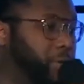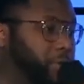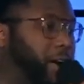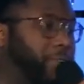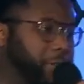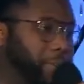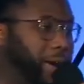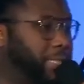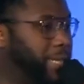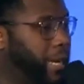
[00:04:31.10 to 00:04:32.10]
revival in
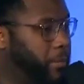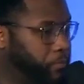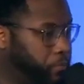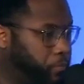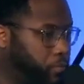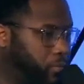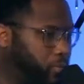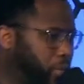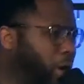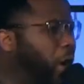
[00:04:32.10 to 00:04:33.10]
my time.
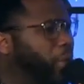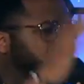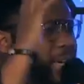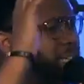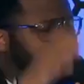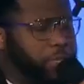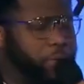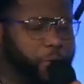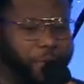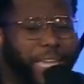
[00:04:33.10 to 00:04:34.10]
All the kids, I'm sure,
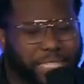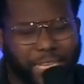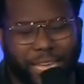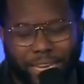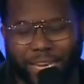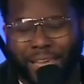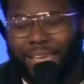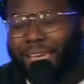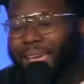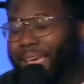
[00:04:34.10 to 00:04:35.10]
were fascinated.
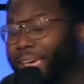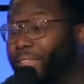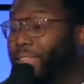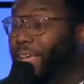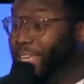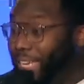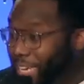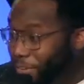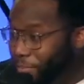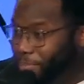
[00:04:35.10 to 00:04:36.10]
And then they
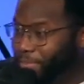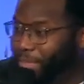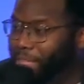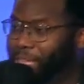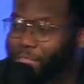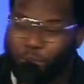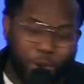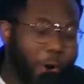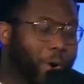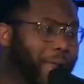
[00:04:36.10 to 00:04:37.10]
leave and they're
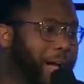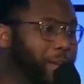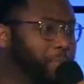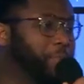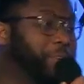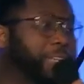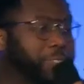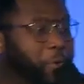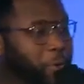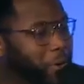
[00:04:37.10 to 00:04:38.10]
going out. And
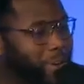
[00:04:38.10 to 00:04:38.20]
Professor Orr,